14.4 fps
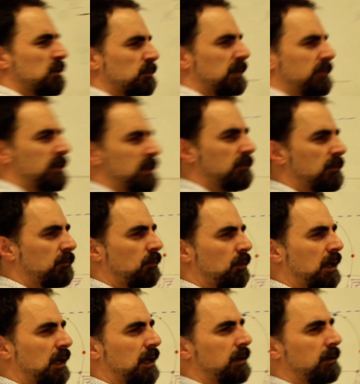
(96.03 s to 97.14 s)
derivative of
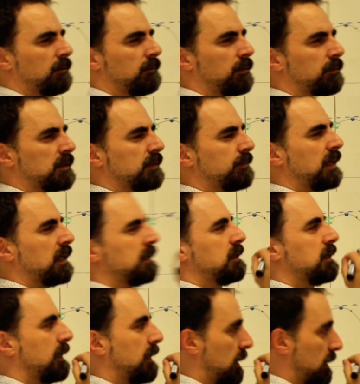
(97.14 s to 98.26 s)
y with respect to
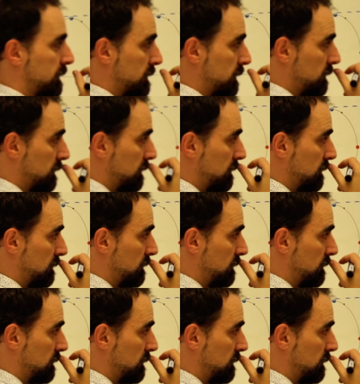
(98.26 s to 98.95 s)
x?